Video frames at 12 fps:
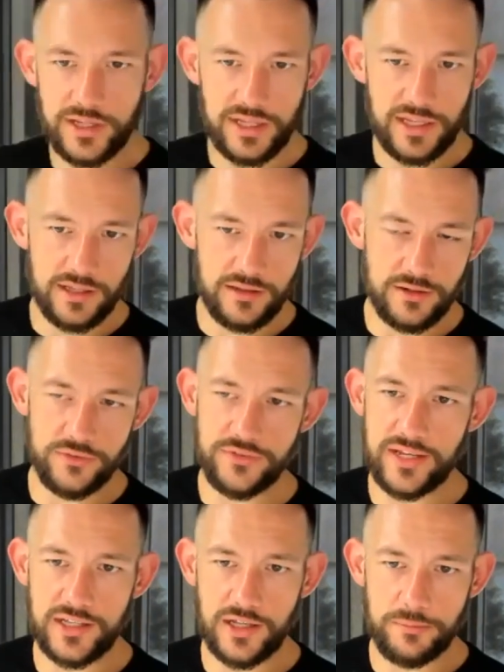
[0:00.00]
in, they're
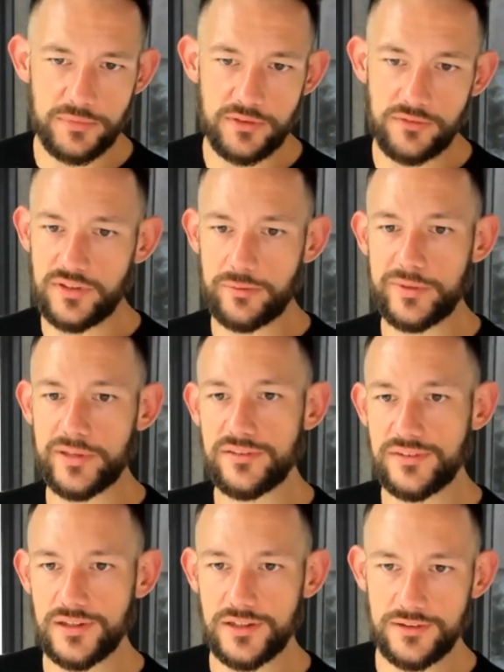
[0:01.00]
setting up the
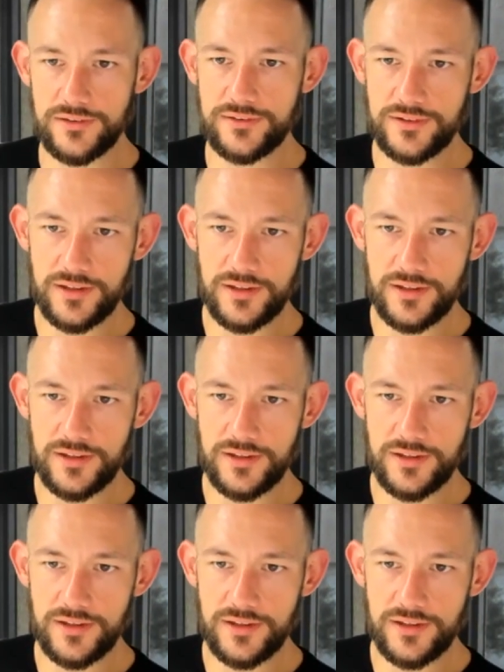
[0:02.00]
VPCs.